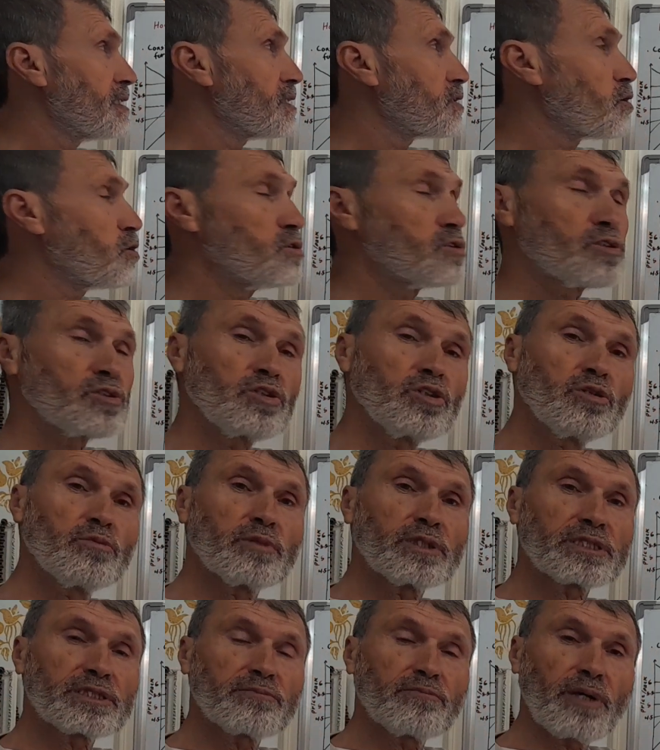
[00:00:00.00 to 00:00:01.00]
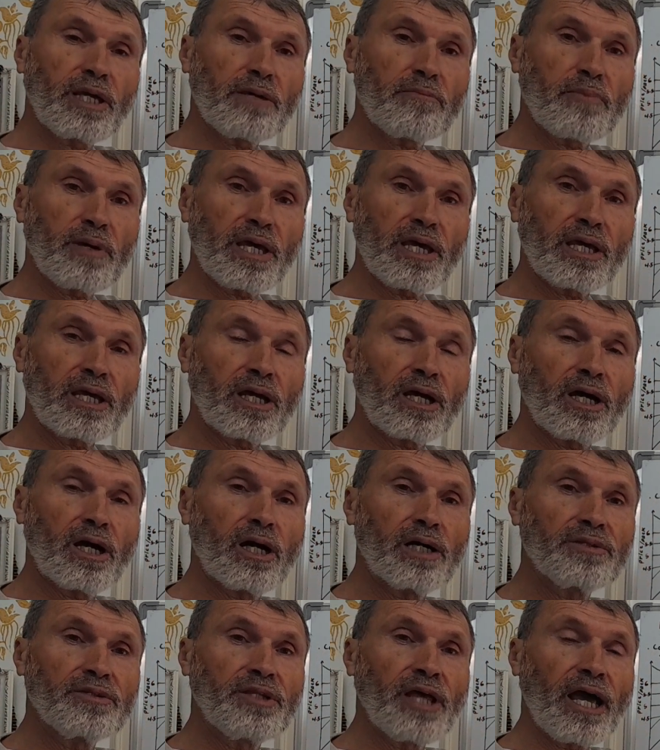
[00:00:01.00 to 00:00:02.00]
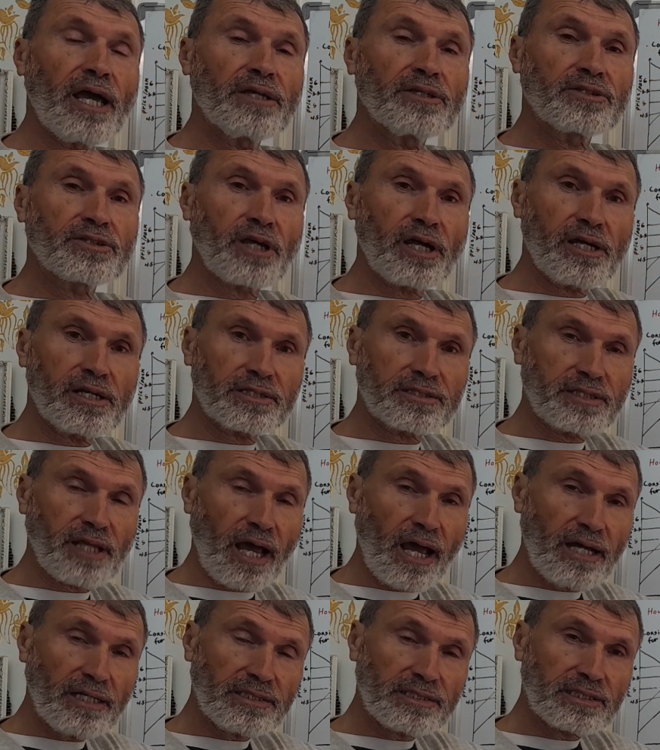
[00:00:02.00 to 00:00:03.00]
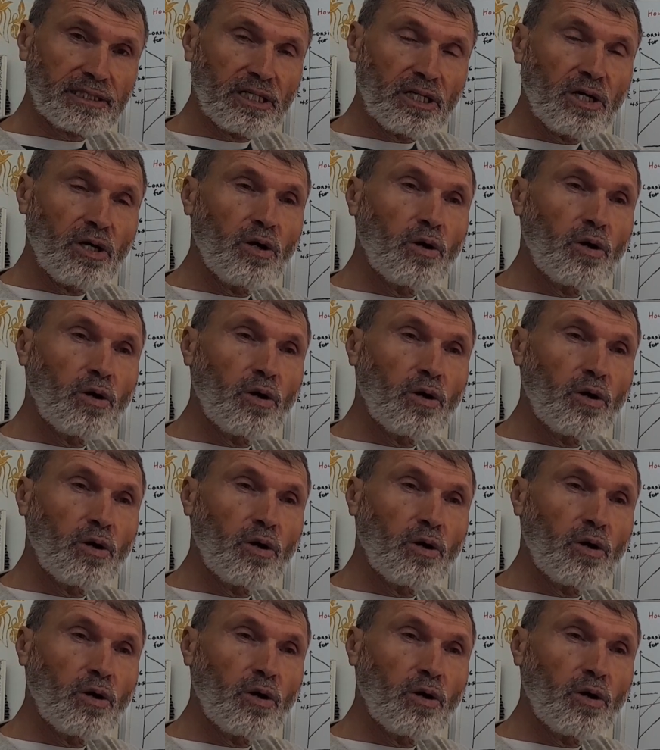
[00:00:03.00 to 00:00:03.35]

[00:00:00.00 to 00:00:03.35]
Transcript: consumers may pay the entire tax,